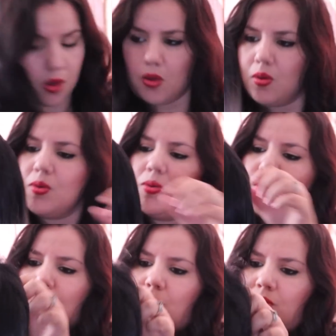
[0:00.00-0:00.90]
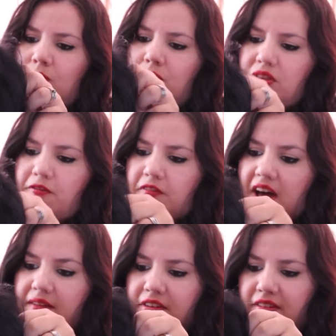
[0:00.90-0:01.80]
Oh, the
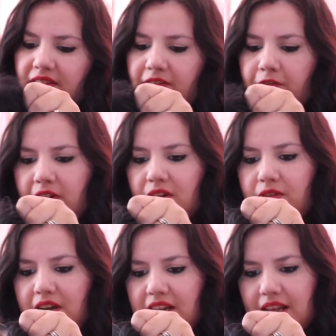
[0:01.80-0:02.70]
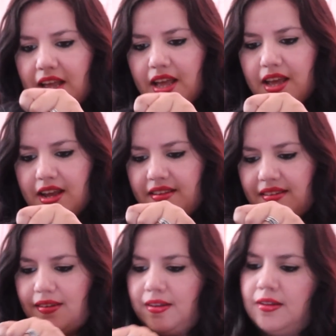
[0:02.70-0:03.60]
fibers feel really nice.